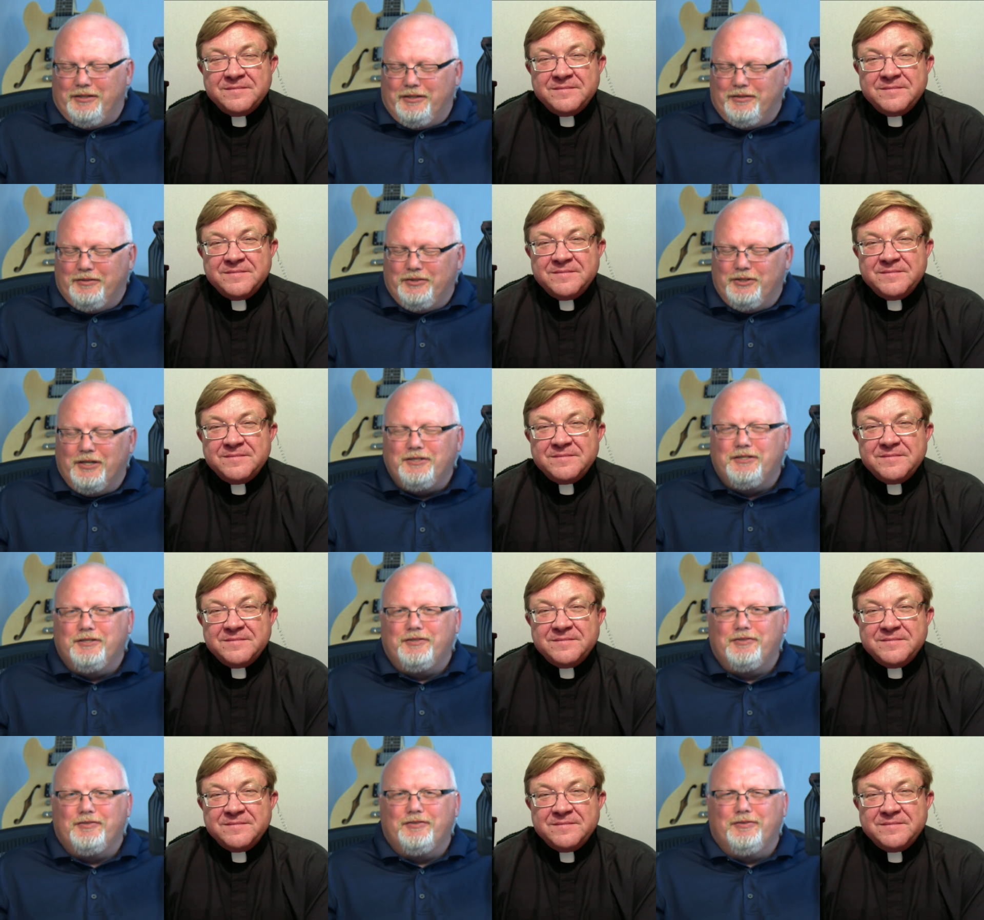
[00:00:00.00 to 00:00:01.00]
Speaker 1: uh,
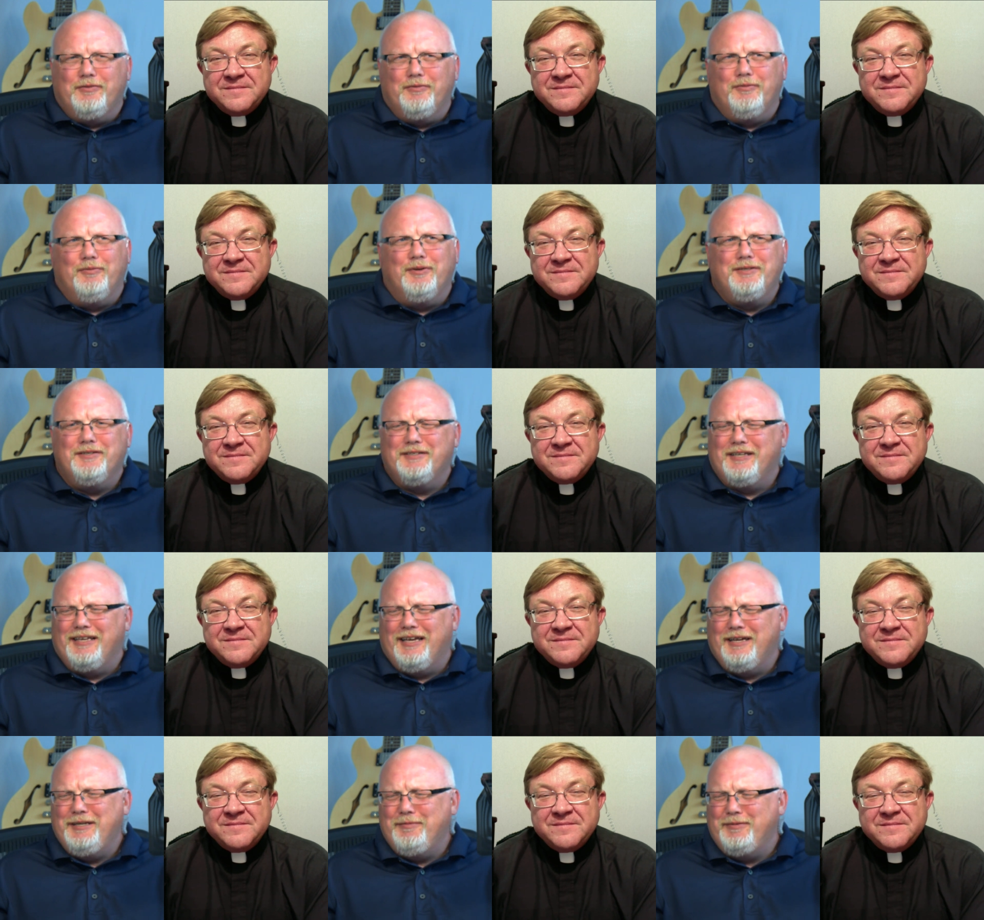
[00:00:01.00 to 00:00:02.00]
Justice, what's his,
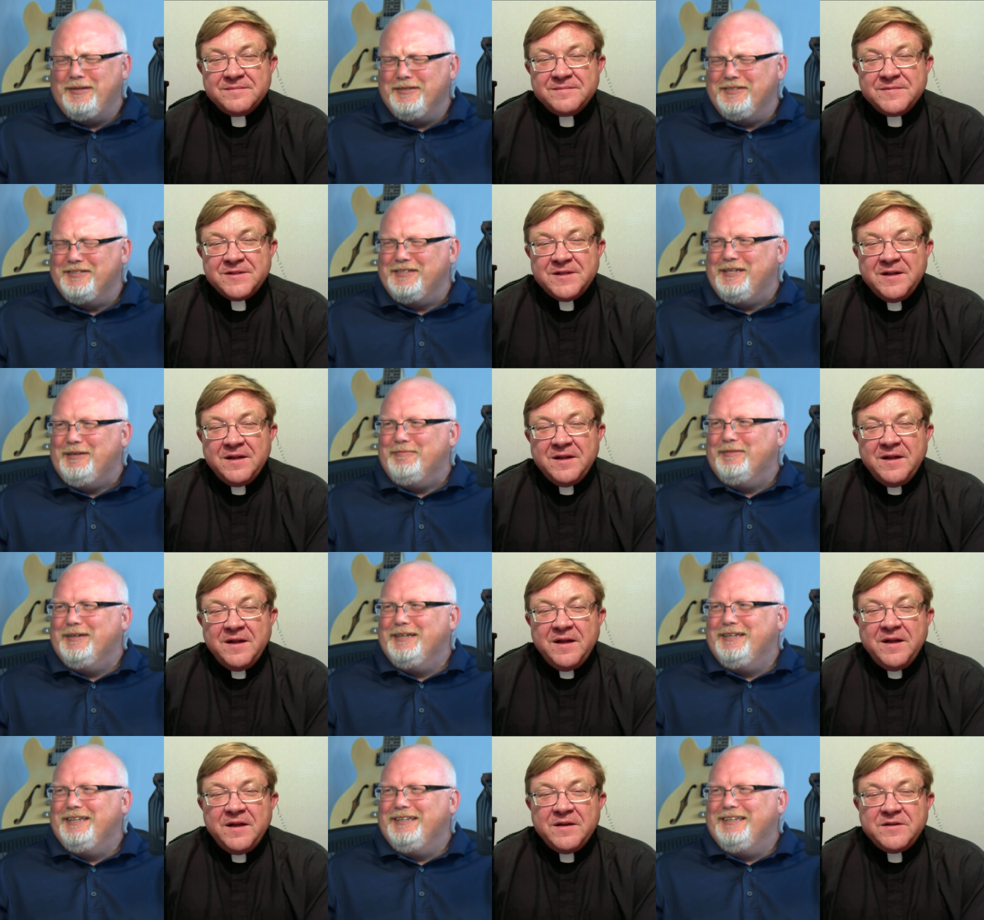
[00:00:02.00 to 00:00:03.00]
how do you pronounce his name?
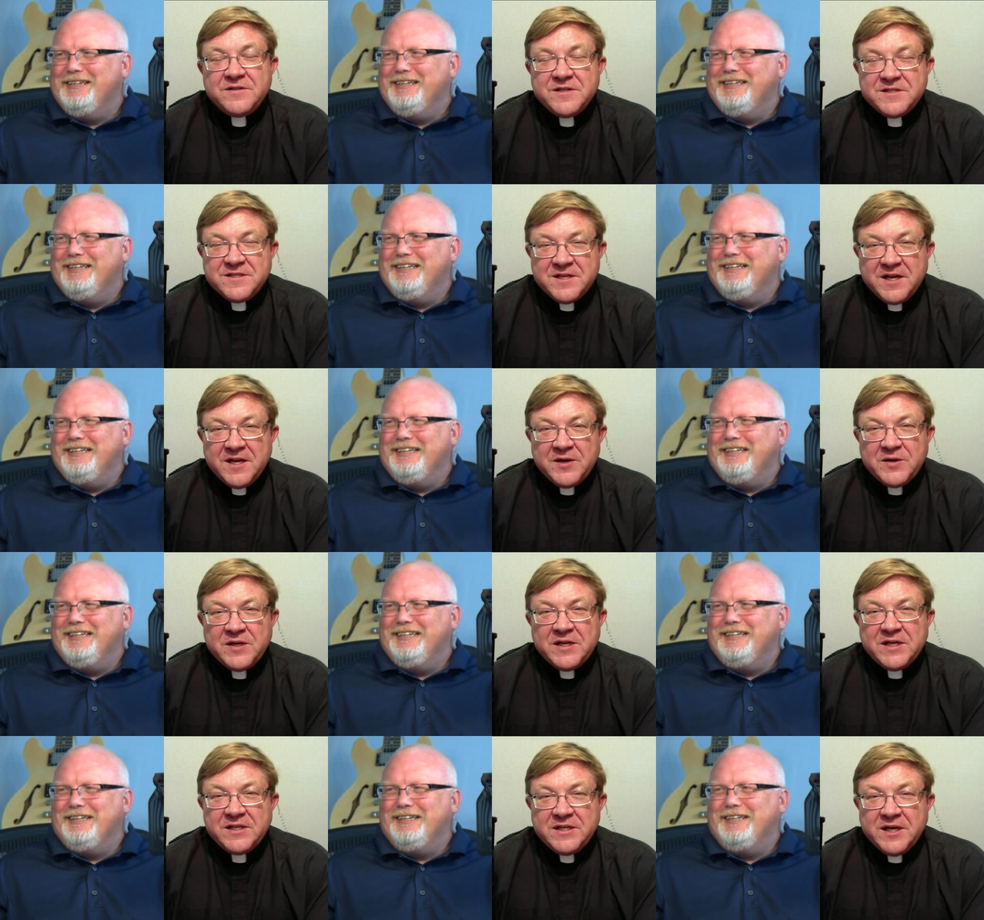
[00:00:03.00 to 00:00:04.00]

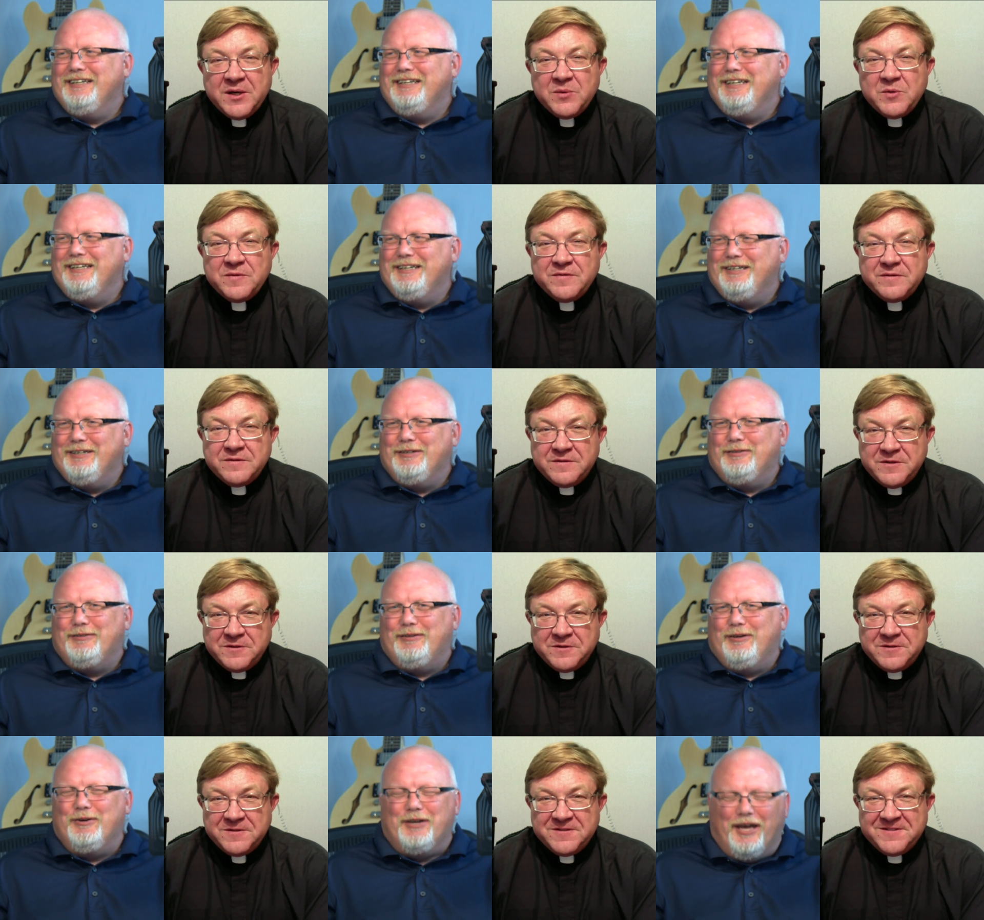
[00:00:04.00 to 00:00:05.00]
Speaker 2: Josiah Idowu-Fearon.
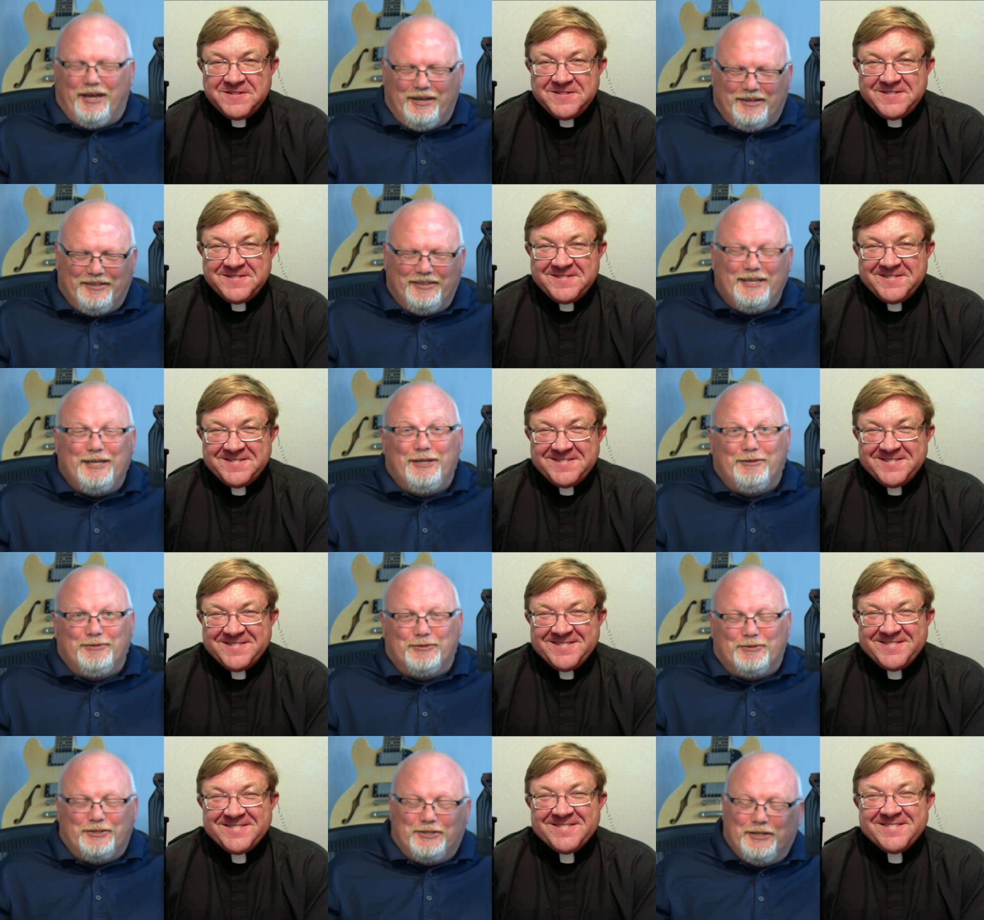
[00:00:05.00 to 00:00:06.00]
Okay,
Speaker 1: thank you,
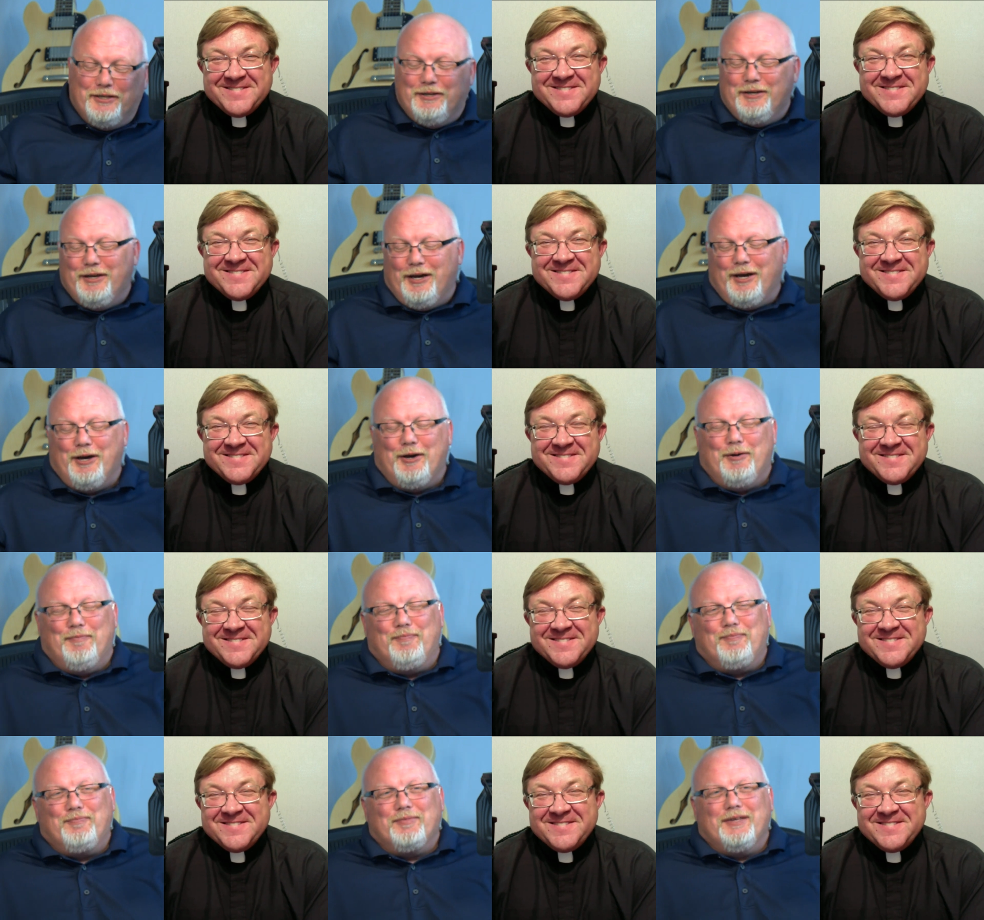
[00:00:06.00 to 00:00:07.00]
George.
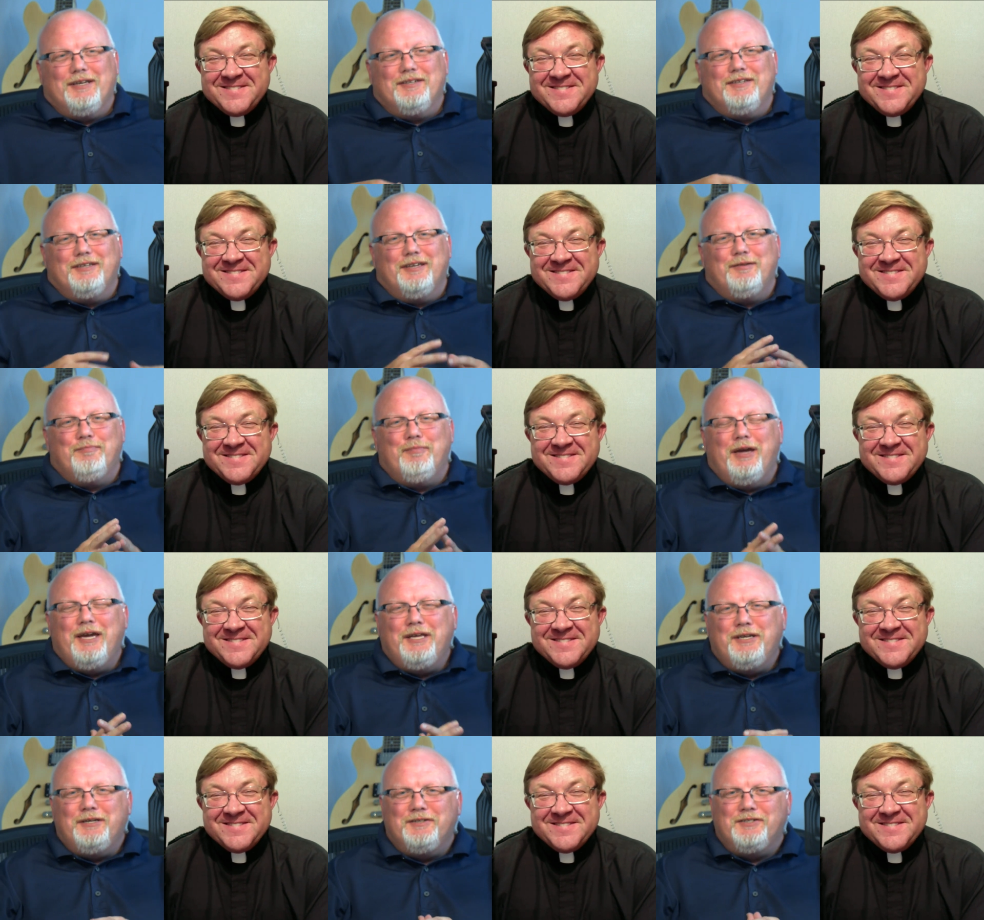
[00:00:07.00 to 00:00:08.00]
Um,
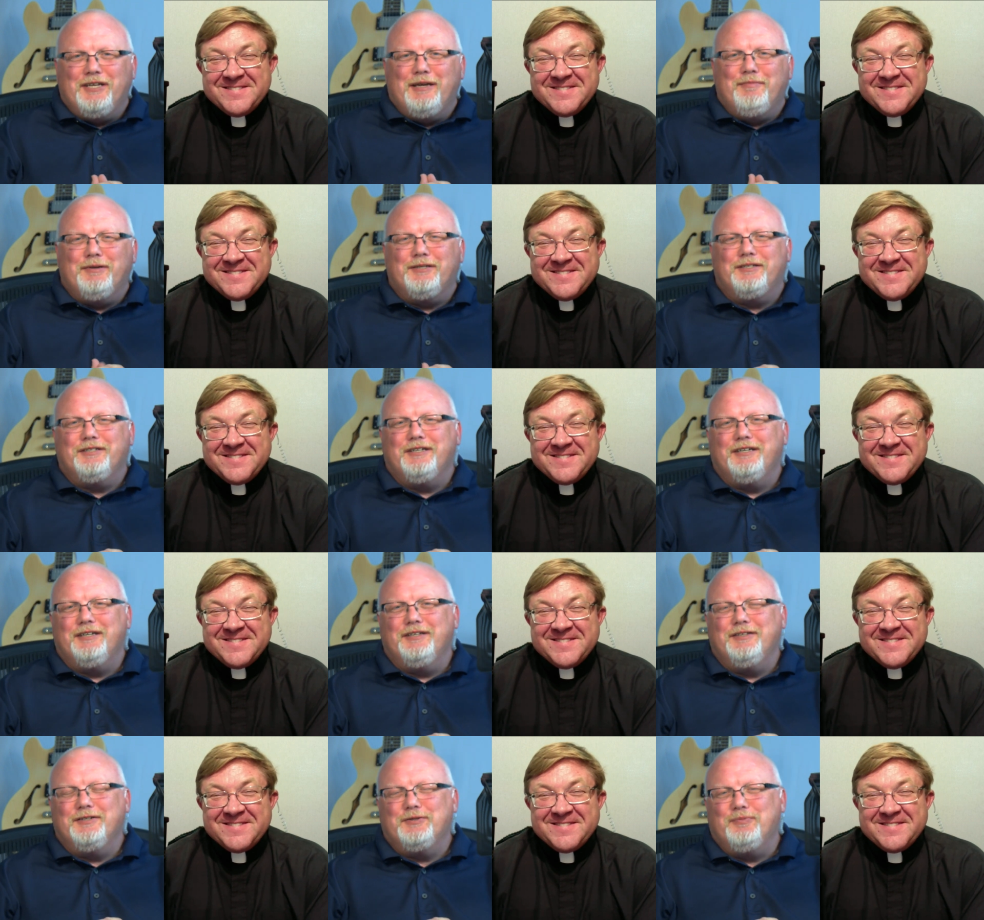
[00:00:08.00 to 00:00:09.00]
made a statement
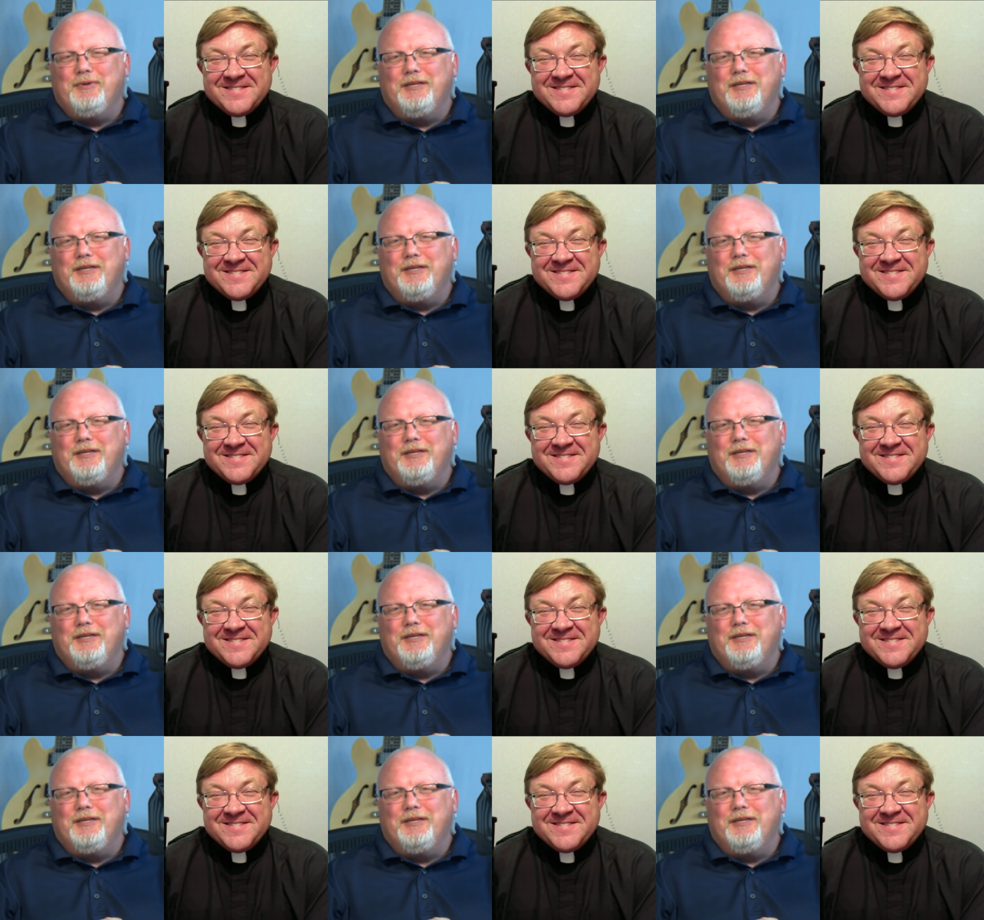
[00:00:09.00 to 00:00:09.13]
uh, this